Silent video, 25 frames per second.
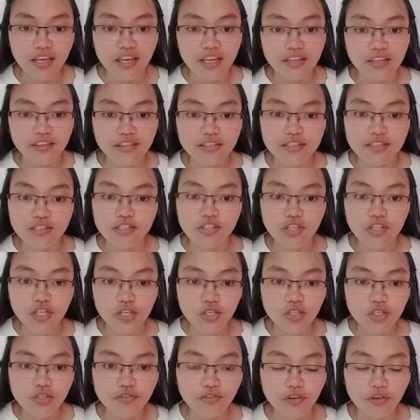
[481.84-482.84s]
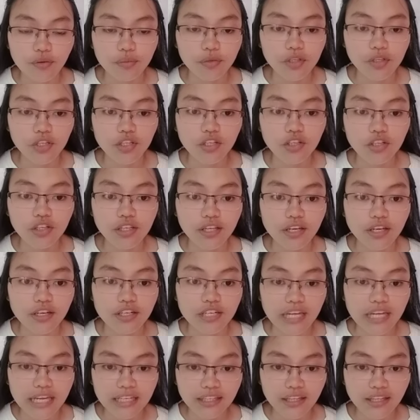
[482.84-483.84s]
This is used for molecular
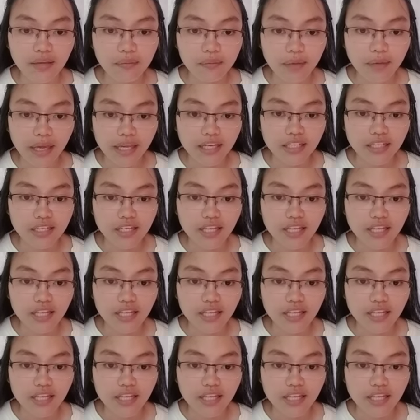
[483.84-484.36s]
data made